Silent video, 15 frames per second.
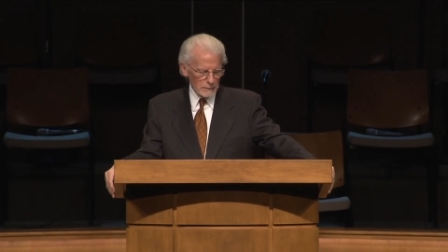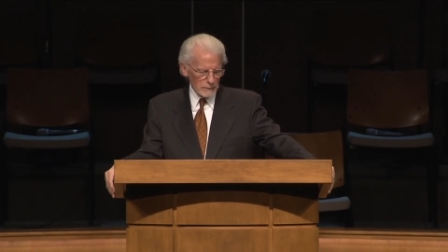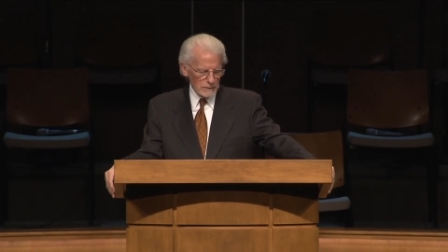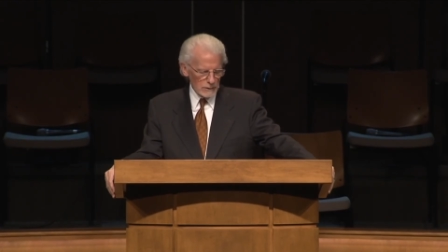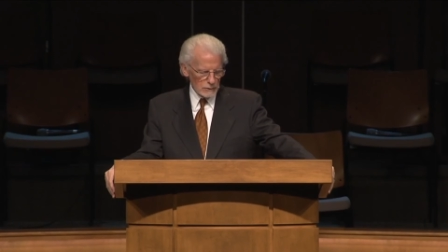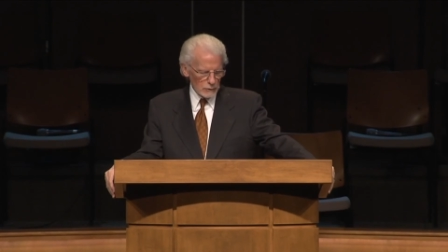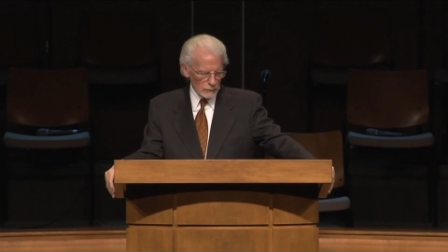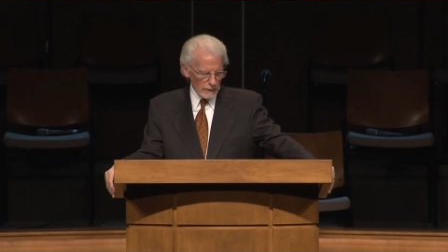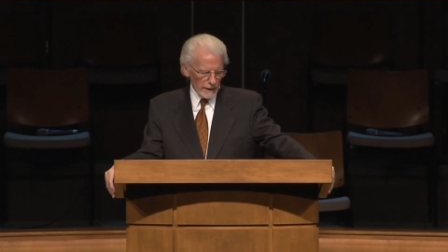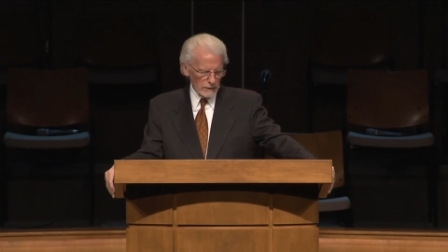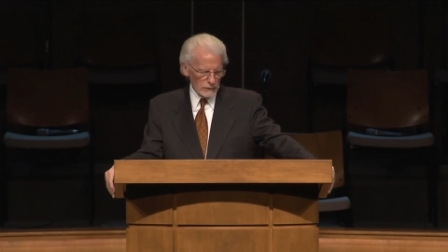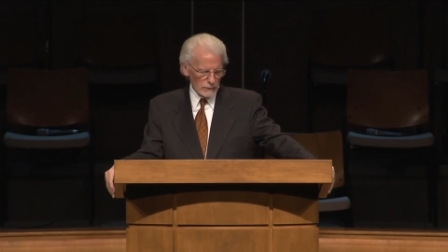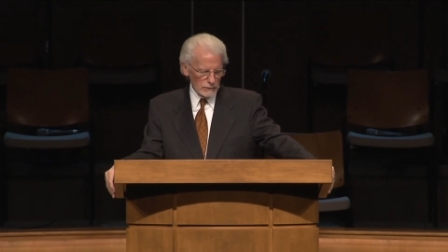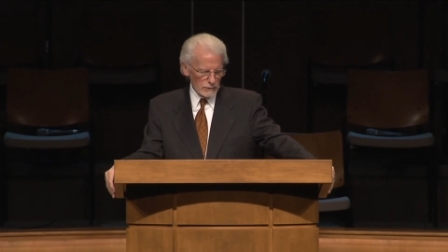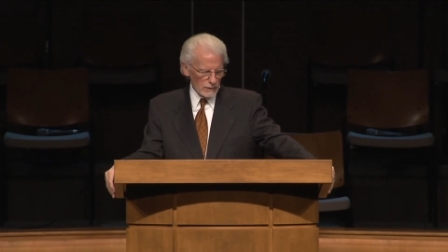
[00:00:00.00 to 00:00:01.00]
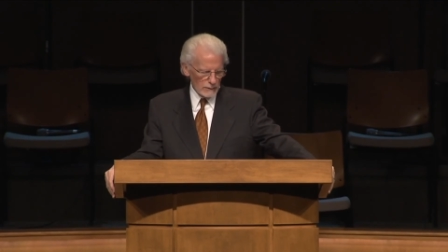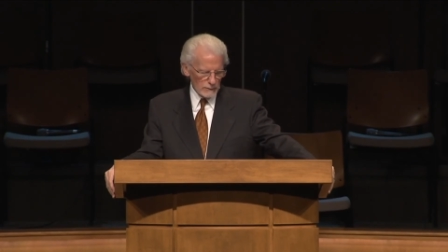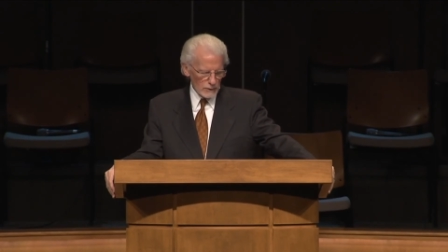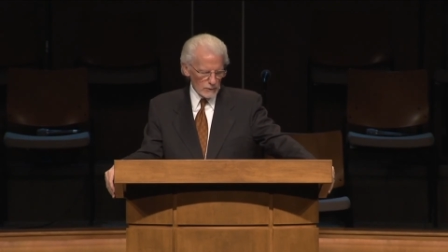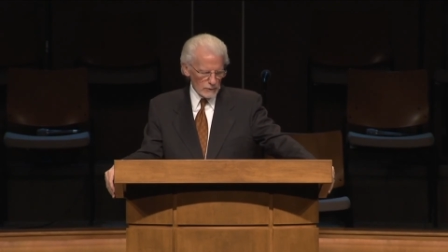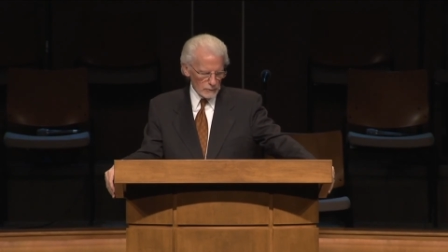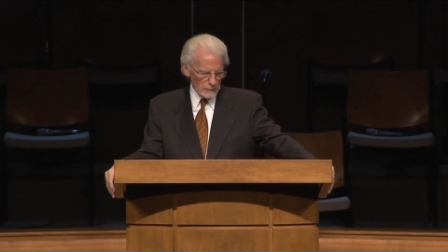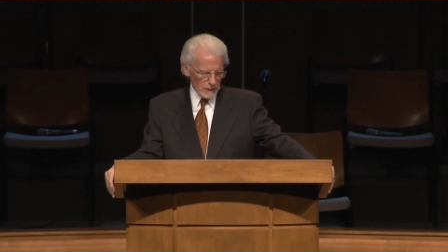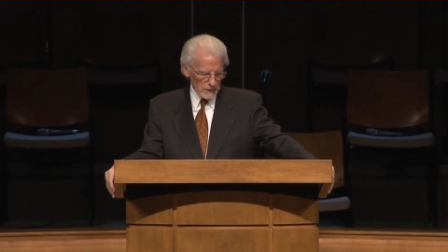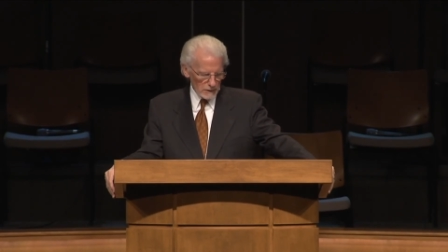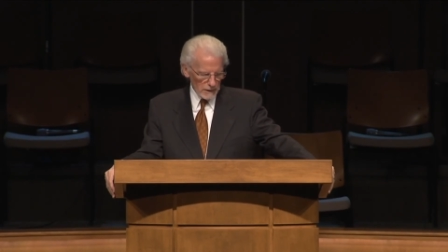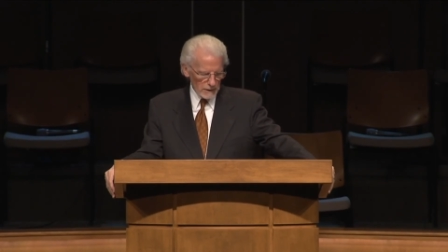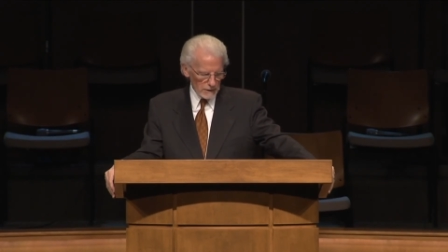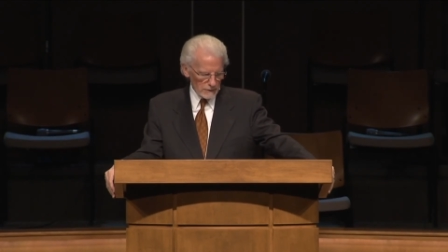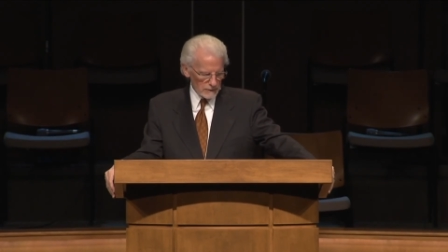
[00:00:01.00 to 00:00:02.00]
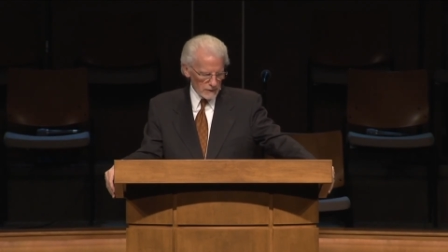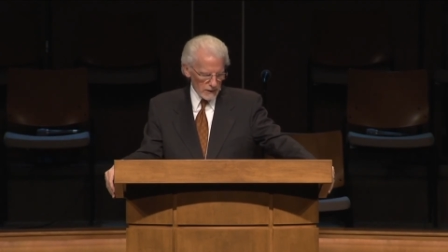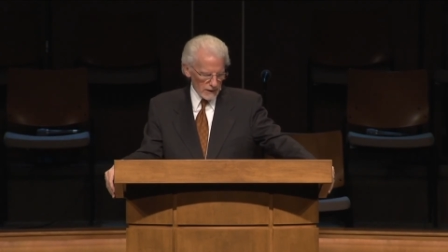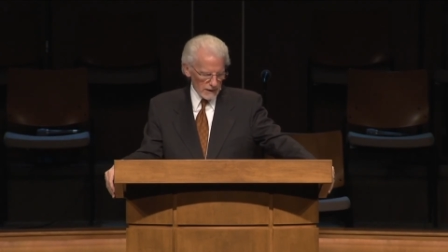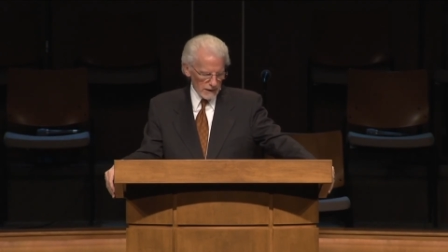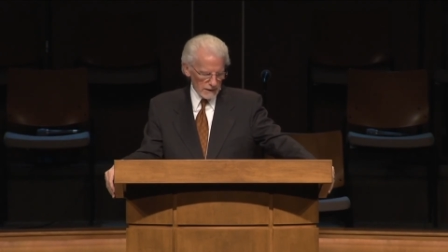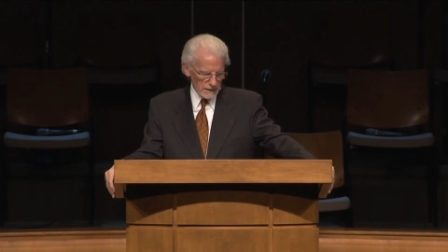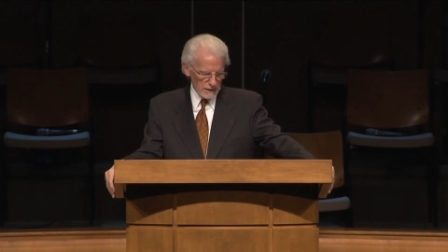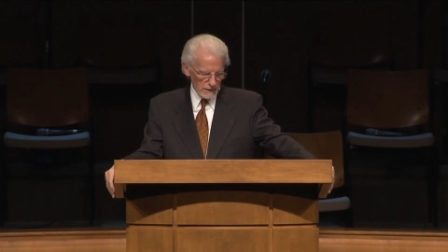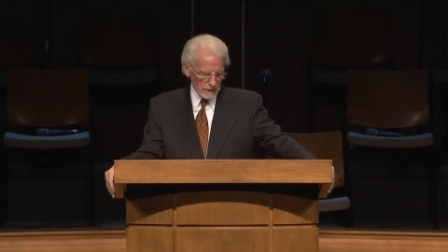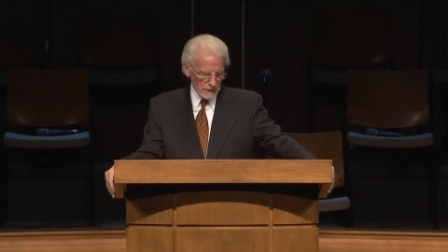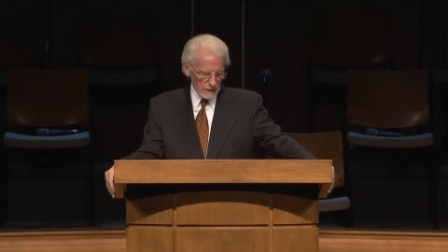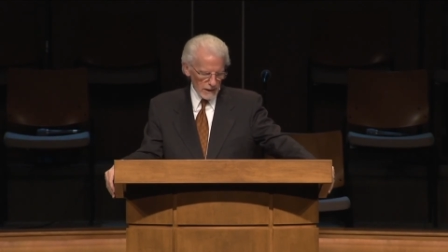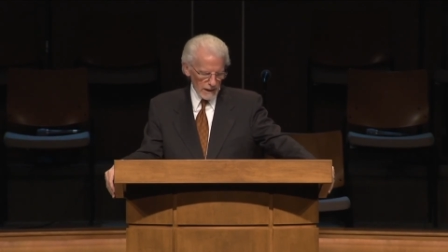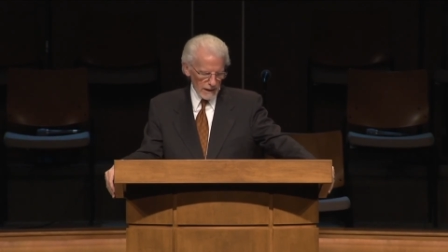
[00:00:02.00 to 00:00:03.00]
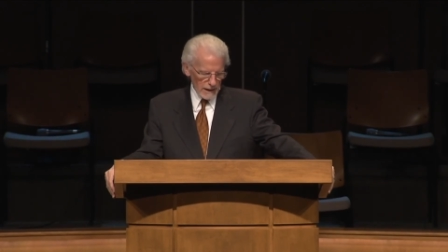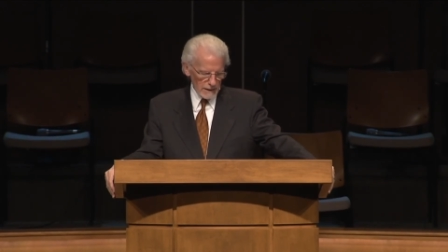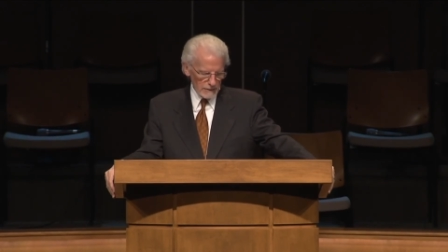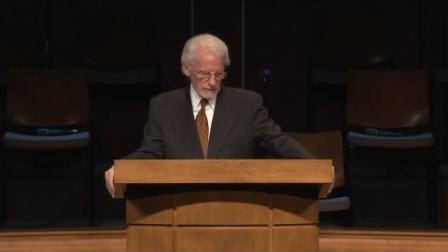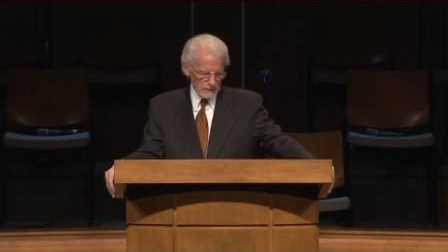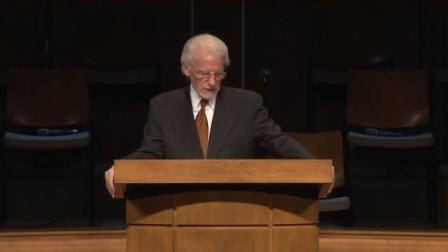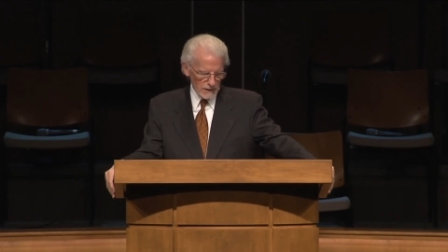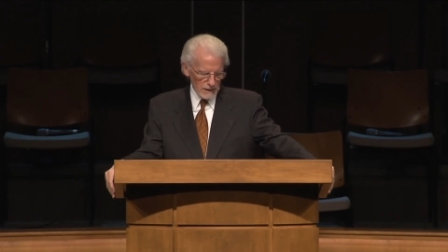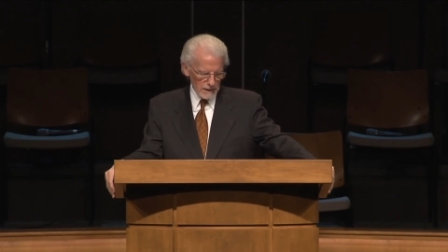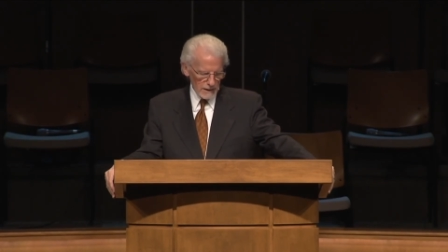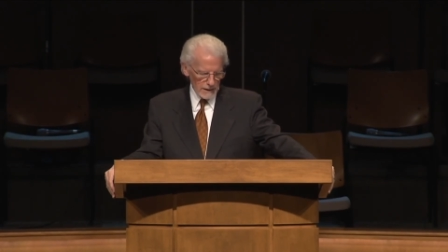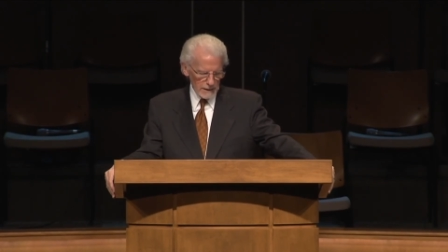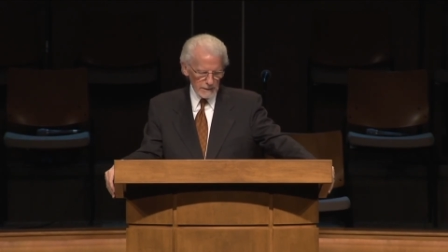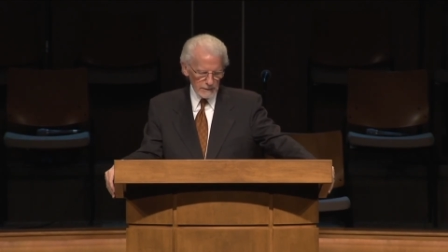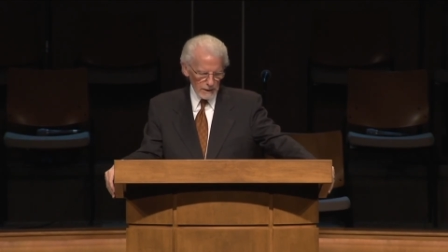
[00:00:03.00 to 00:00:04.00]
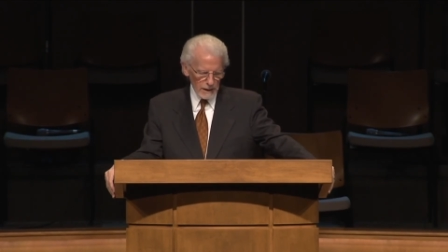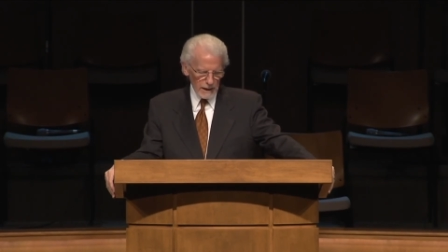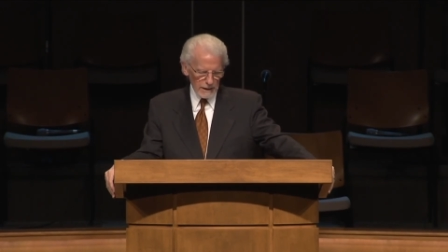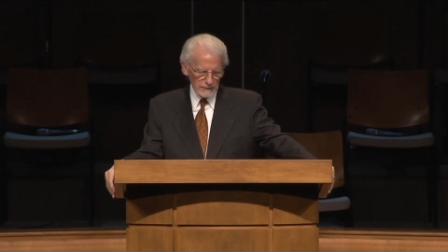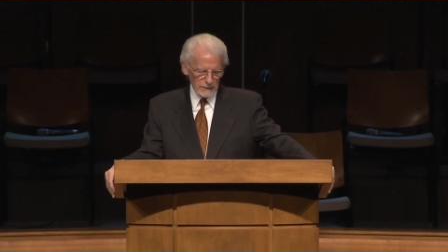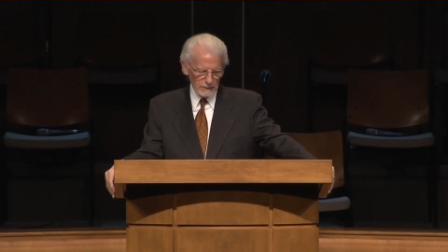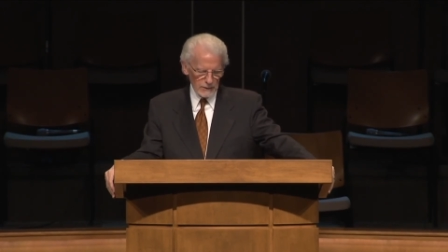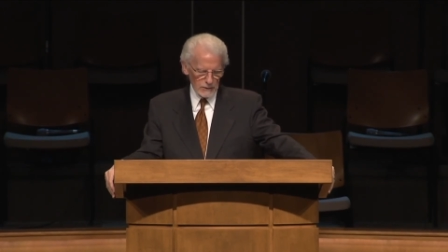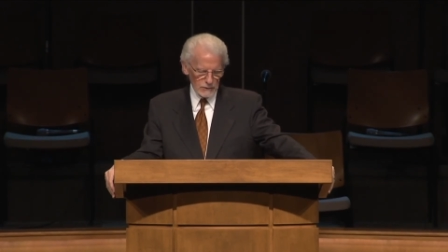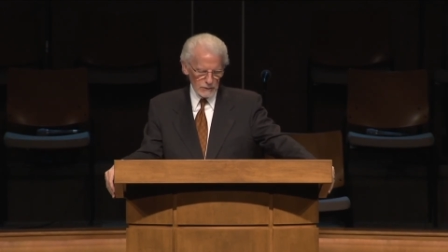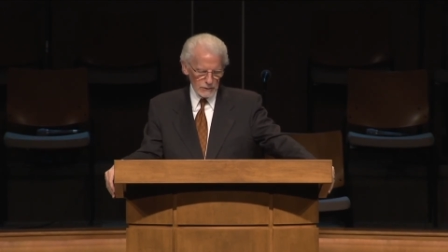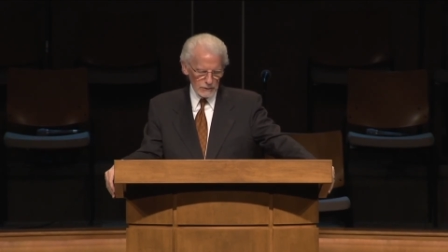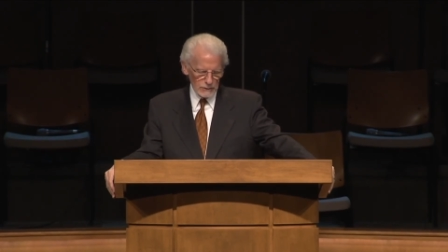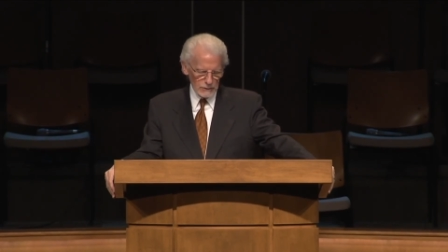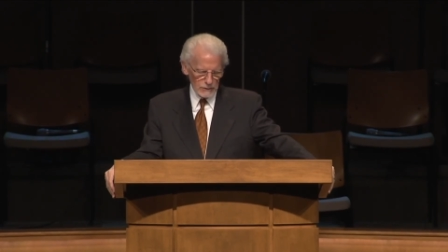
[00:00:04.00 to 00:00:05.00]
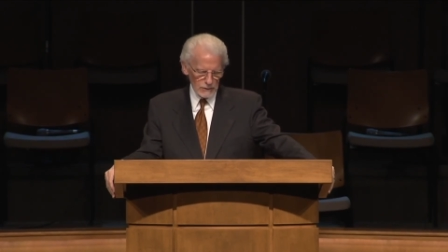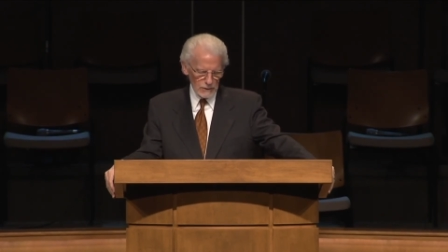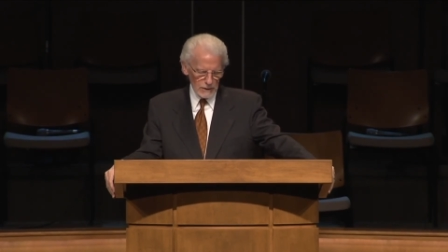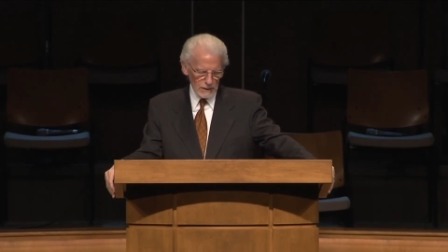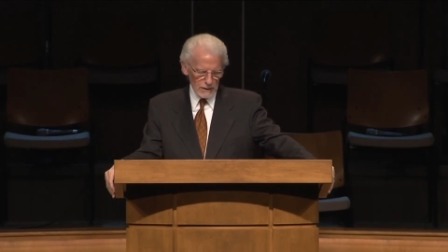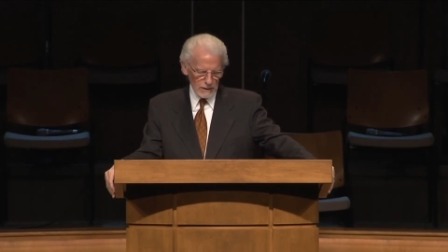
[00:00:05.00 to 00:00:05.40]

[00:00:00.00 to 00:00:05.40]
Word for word: with the directions of the Spirit of God in our lives and in the life of our church.